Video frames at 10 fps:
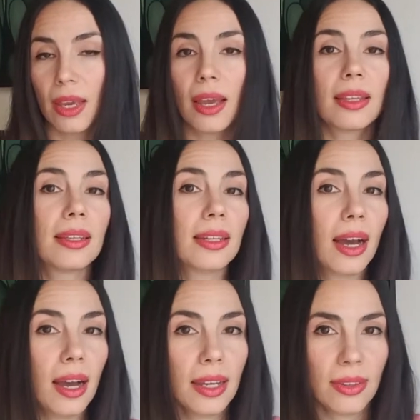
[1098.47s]
And the
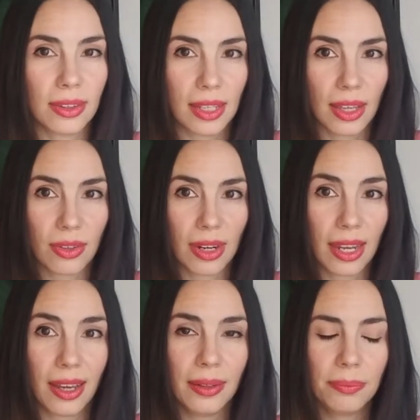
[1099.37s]
9, on the other
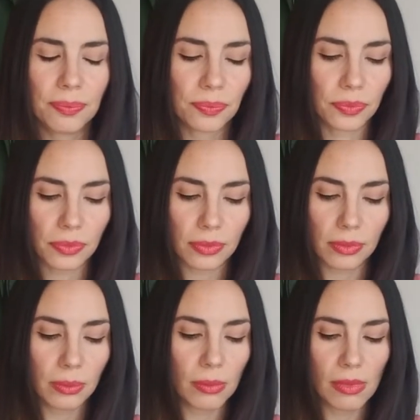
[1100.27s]
hand,
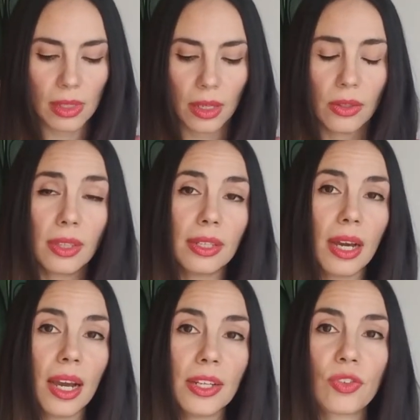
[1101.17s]
the
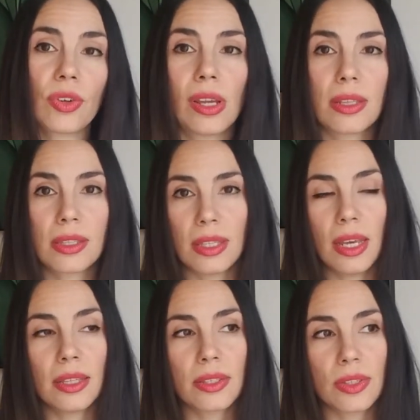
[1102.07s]
9
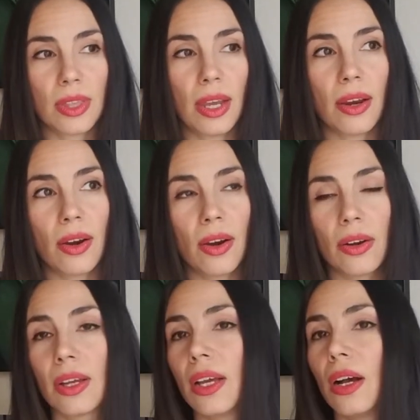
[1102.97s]
transcends their
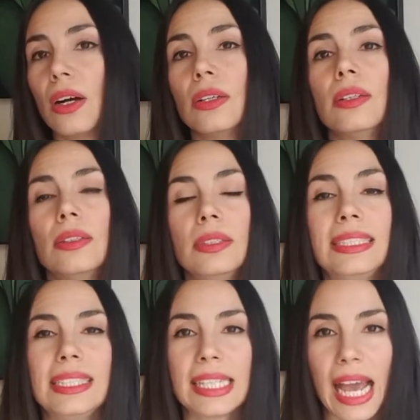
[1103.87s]

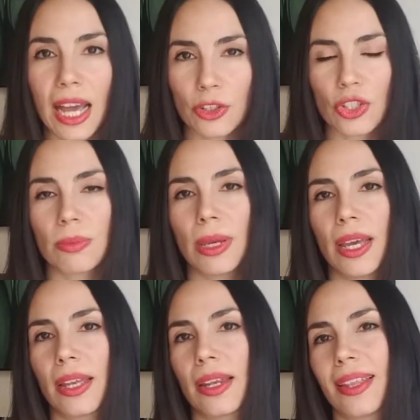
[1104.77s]

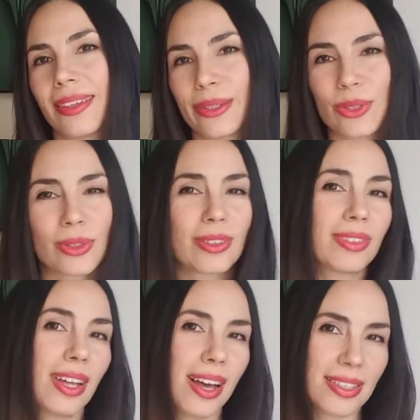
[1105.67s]
detachment and their sort of
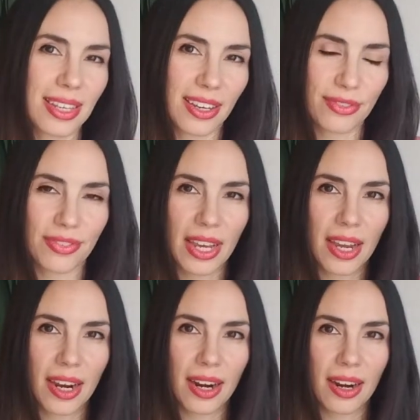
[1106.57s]

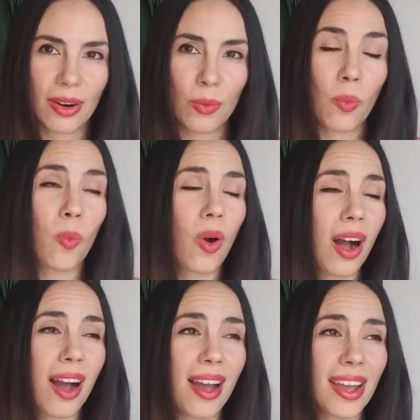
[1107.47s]
laissez-faire.
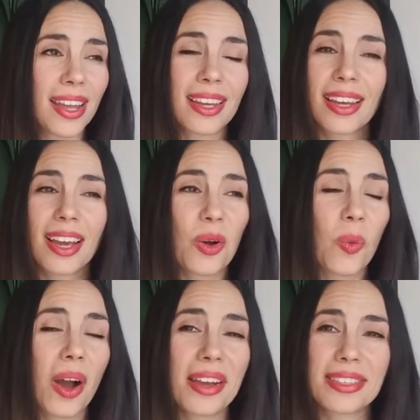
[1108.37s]
Why
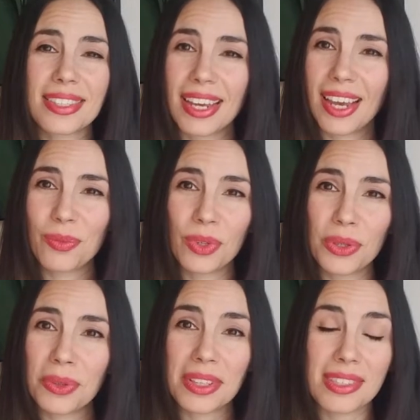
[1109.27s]
stand when you
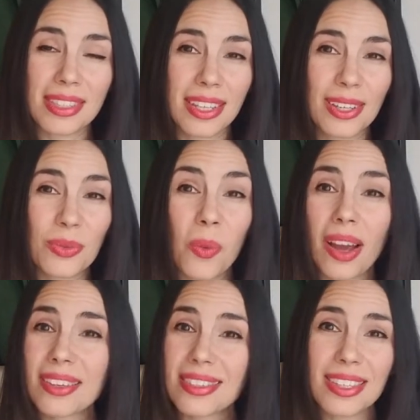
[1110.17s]
can sit, and why
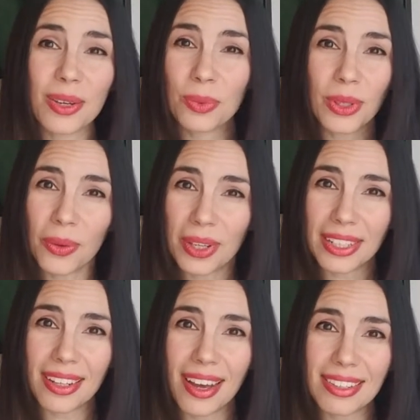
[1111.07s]
sit when you can
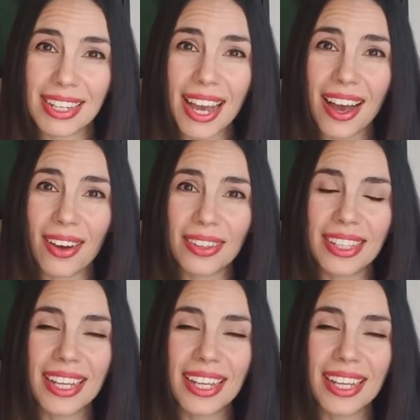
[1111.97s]
lie down?